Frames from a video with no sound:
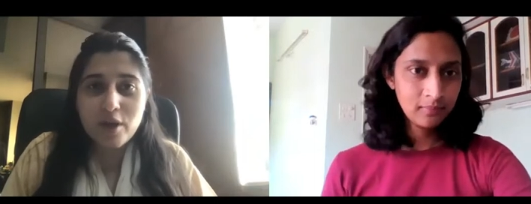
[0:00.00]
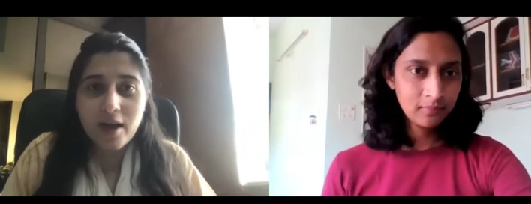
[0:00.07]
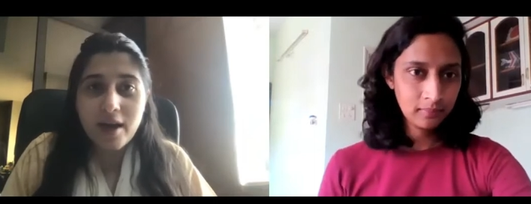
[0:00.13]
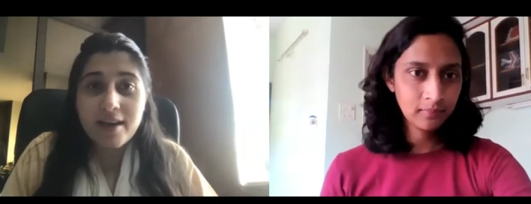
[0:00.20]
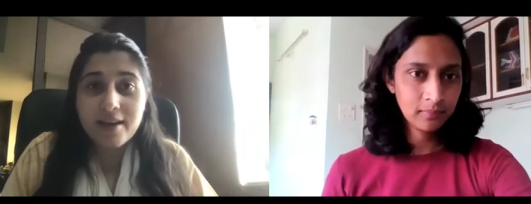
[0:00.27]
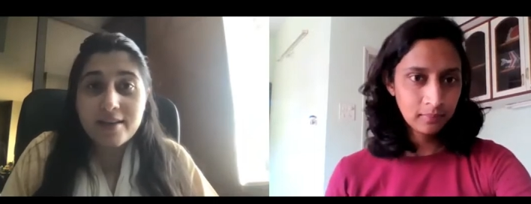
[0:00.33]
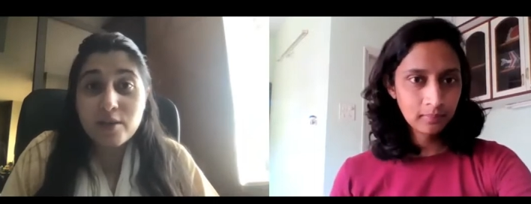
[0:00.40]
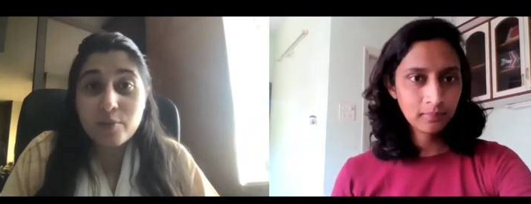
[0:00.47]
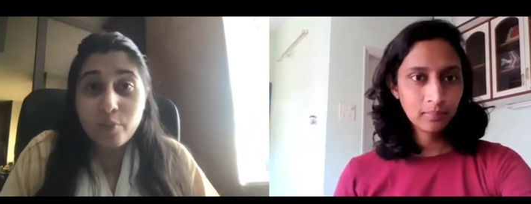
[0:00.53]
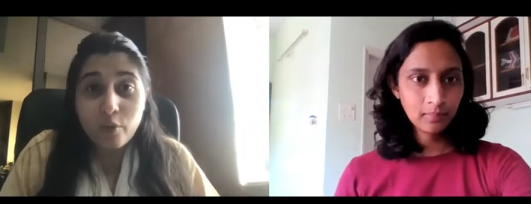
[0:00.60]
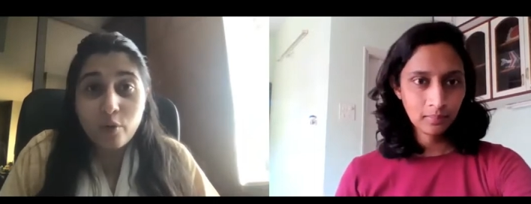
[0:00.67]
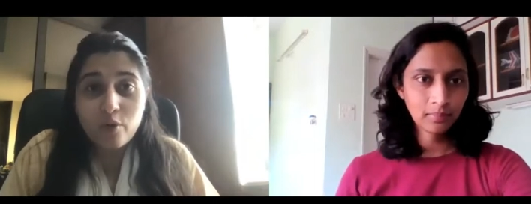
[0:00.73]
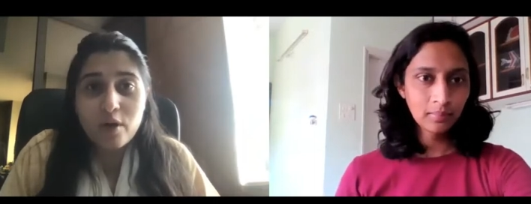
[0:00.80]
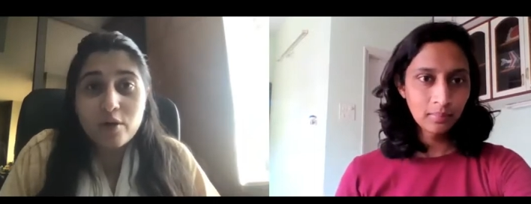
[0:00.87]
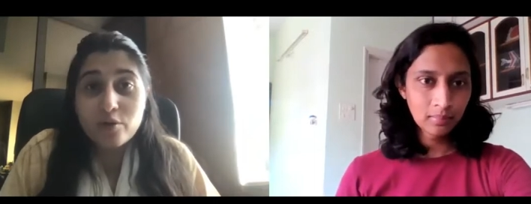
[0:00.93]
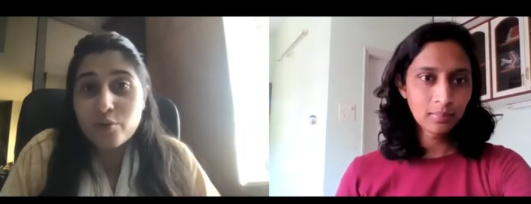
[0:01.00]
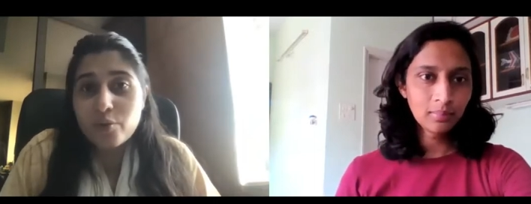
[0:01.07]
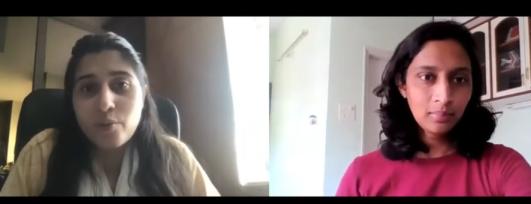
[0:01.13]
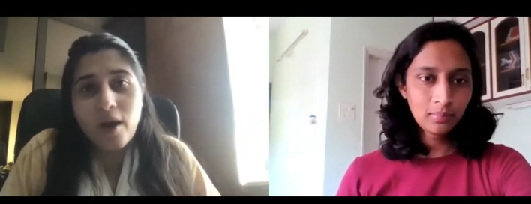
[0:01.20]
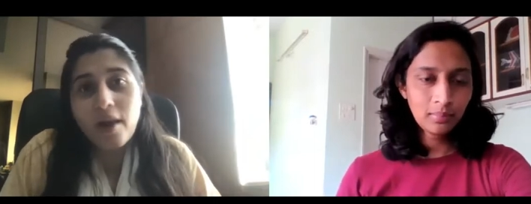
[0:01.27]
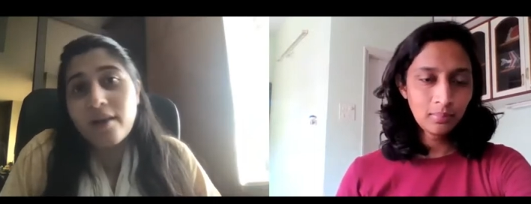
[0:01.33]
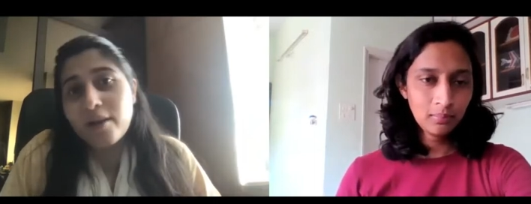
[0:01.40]
Speaker 1: try and explore and
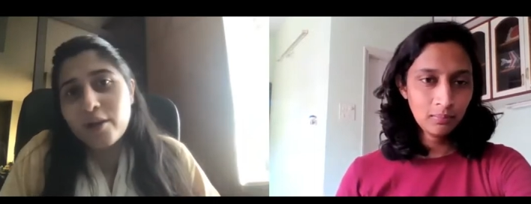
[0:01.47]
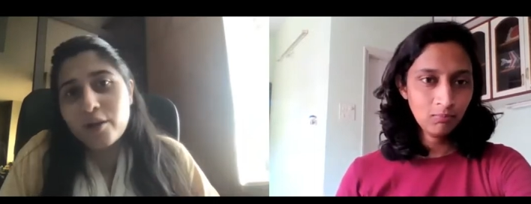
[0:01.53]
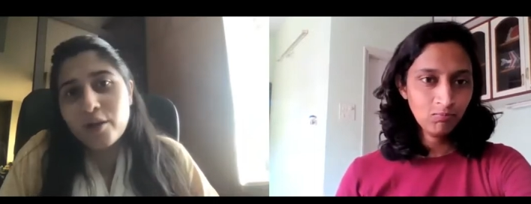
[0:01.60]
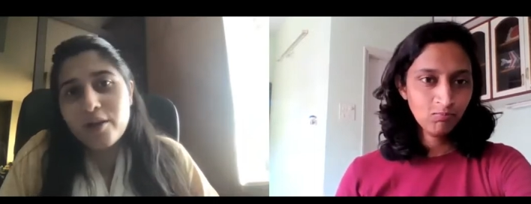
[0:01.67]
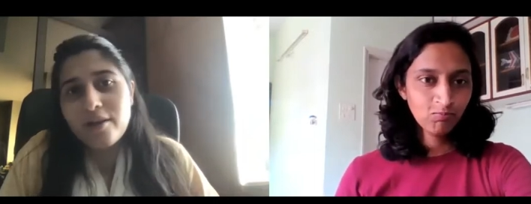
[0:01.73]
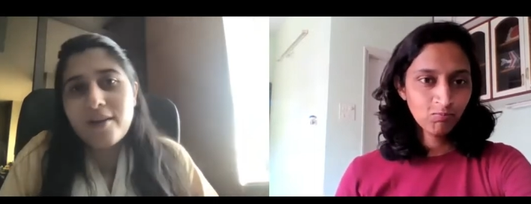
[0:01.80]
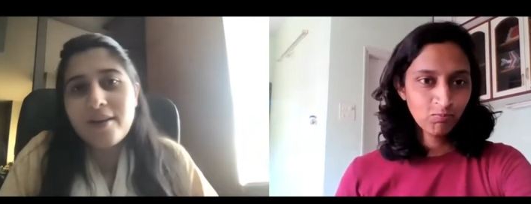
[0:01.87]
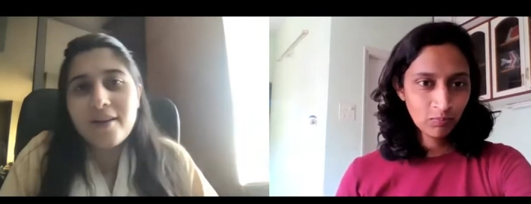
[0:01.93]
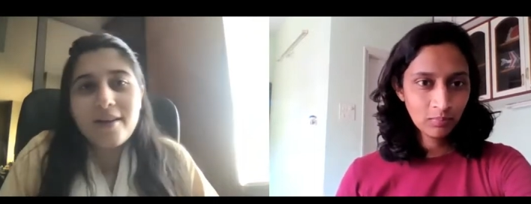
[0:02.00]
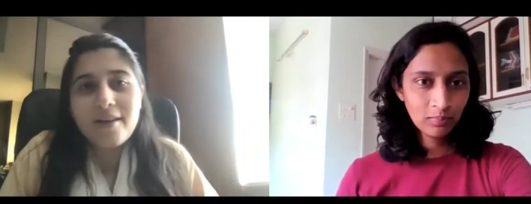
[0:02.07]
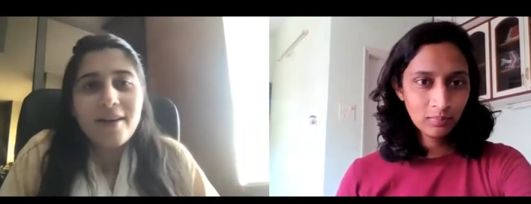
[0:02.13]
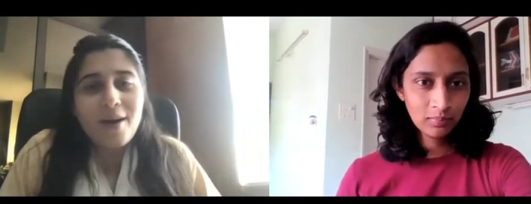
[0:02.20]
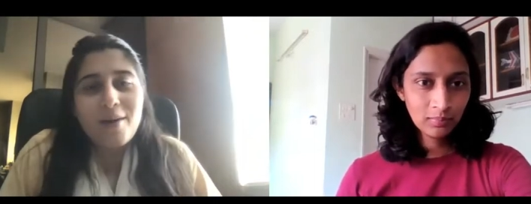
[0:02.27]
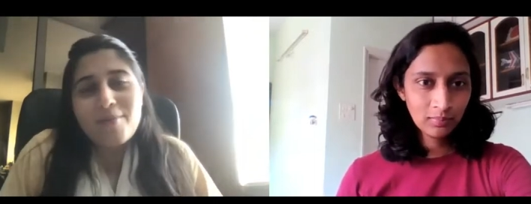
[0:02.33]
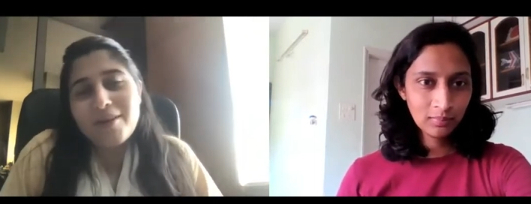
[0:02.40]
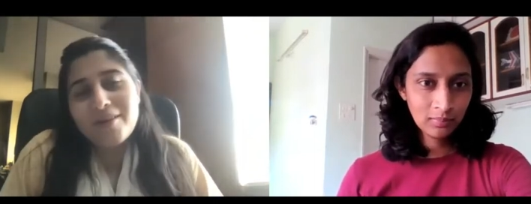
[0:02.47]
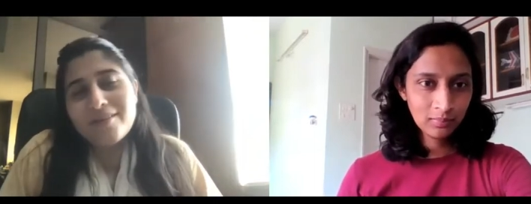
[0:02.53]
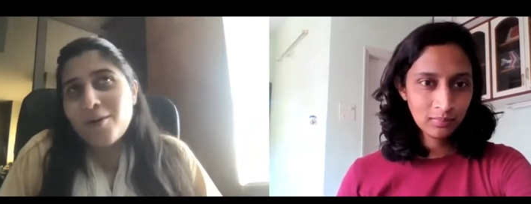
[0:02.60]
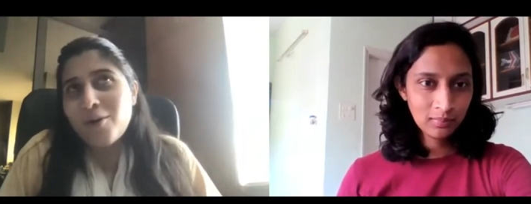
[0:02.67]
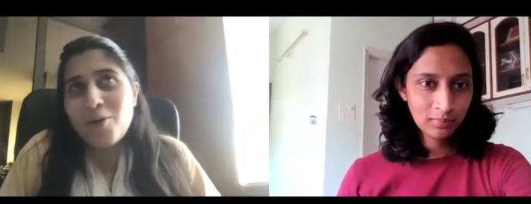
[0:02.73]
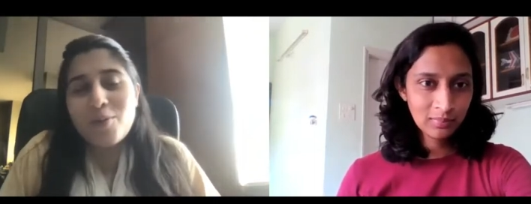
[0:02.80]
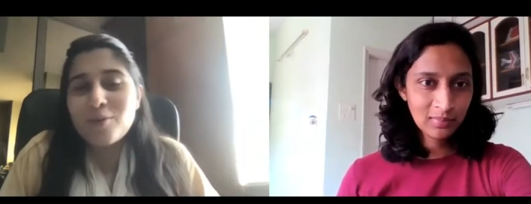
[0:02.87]
do well here, I
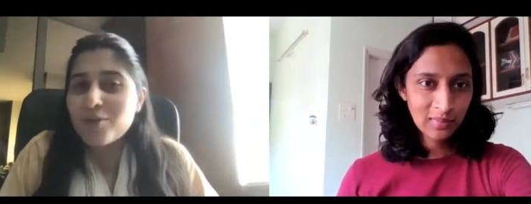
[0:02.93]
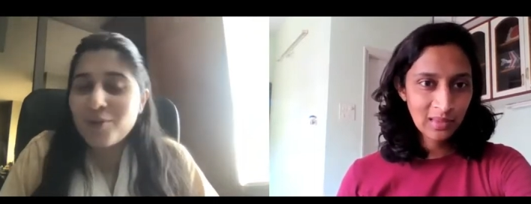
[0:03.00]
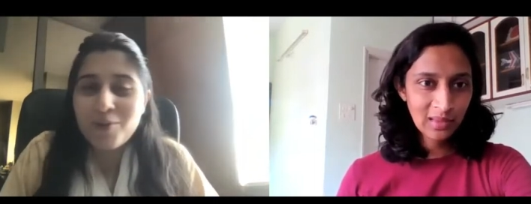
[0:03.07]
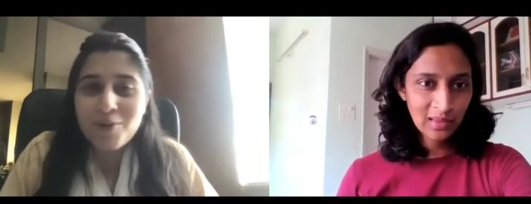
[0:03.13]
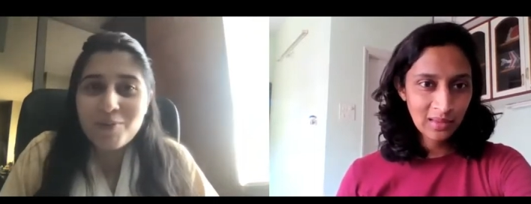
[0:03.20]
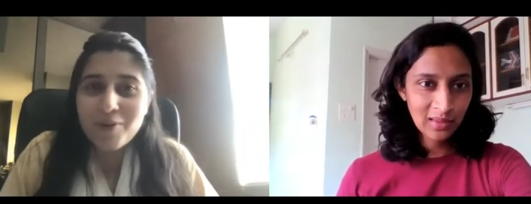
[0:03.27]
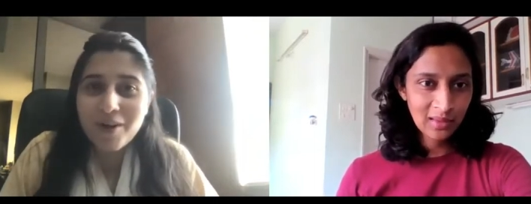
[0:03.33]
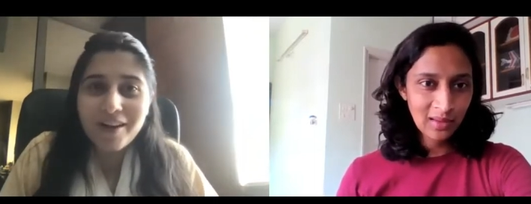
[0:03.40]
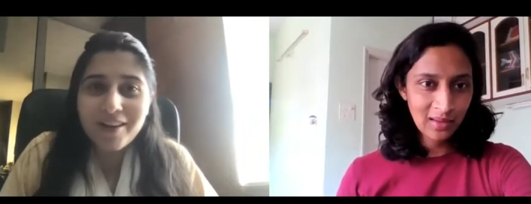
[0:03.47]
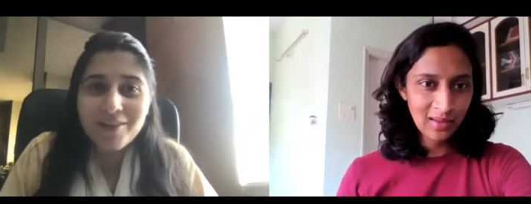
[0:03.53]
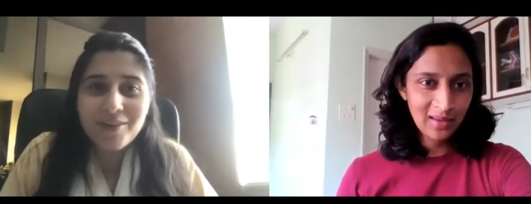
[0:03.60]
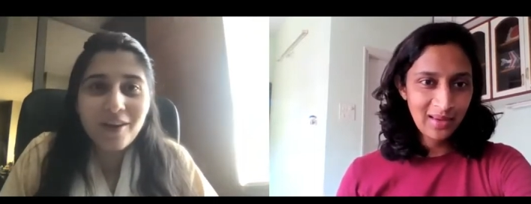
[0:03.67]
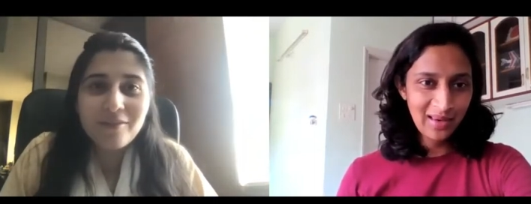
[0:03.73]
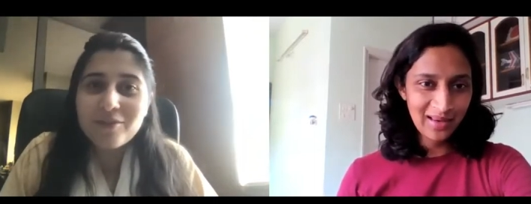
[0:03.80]
mean, home is home, right? You love